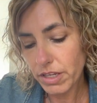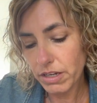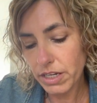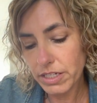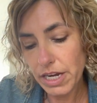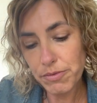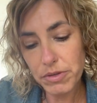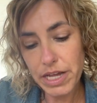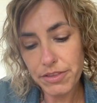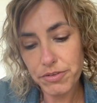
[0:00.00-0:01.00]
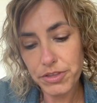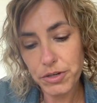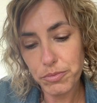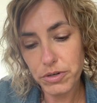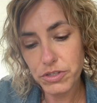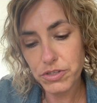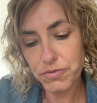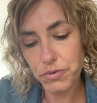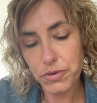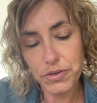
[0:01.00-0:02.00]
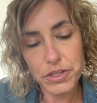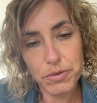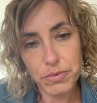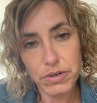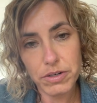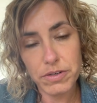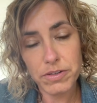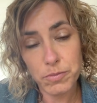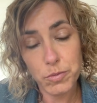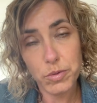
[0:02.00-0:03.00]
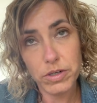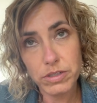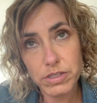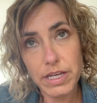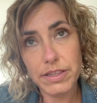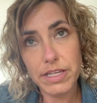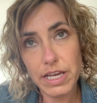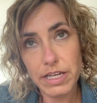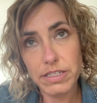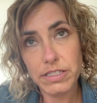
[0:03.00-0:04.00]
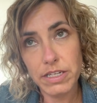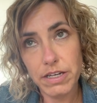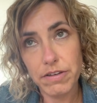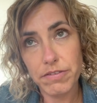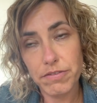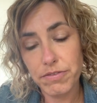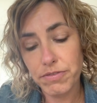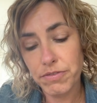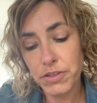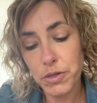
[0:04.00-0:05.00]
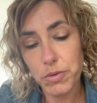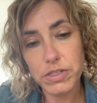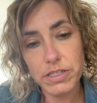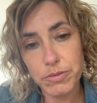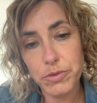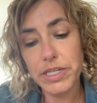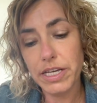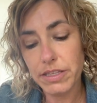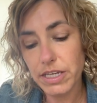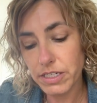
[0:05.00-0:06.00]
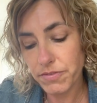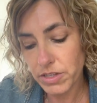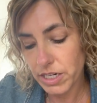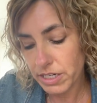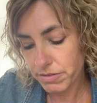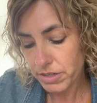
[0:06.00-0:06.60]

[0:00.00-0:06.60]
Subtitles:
And I will gather the awards for the awards at the end of the award ceremony at the end of the night.